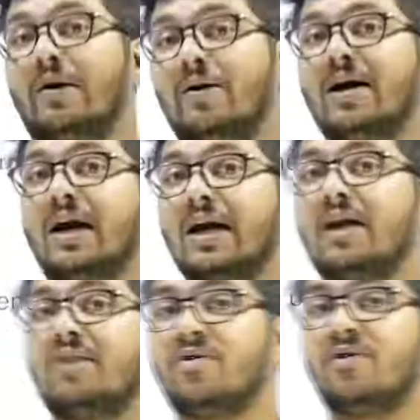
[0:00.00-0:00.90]
our
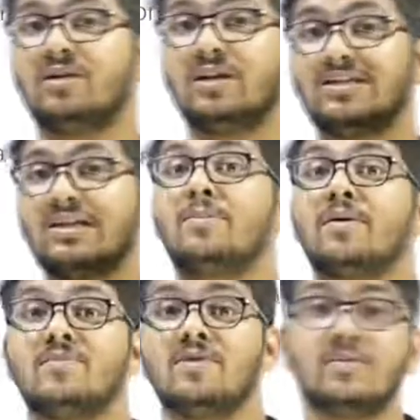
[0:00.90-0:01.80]
target for this chapter
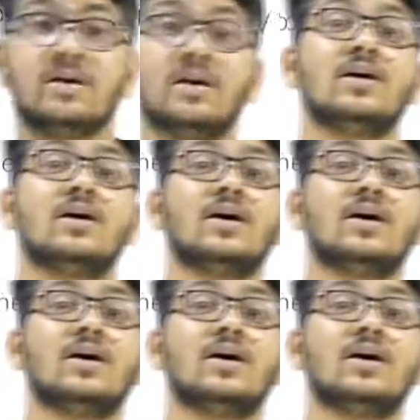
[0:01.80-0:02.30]
will be,